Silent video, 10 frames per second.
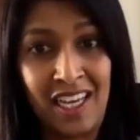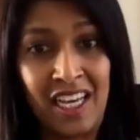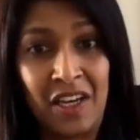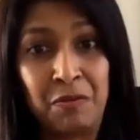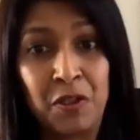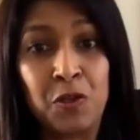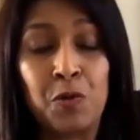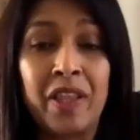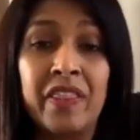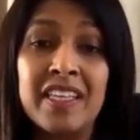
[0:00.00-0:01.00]
Uh, oh, you know,
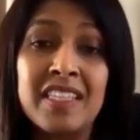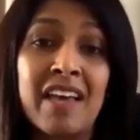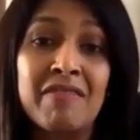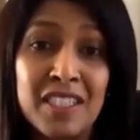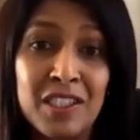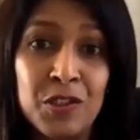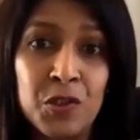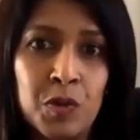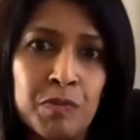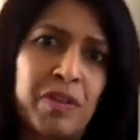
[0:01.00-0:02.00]
with these
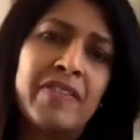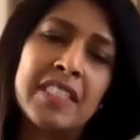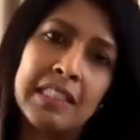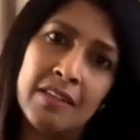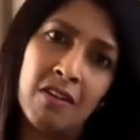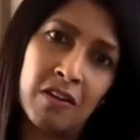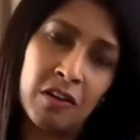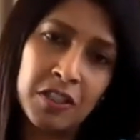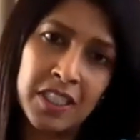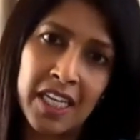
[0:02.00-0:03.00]
avenues were previously not
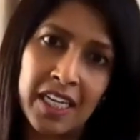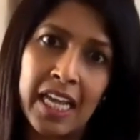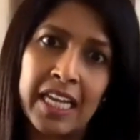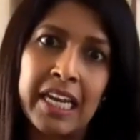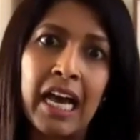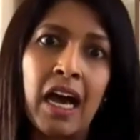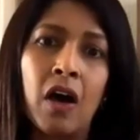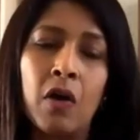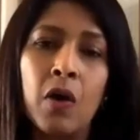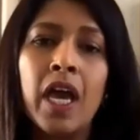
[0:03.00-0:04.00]
looked at, and
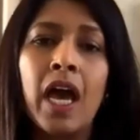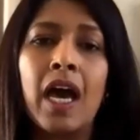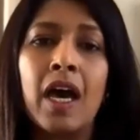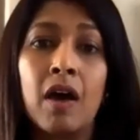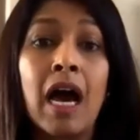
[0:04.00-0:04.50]
now uh,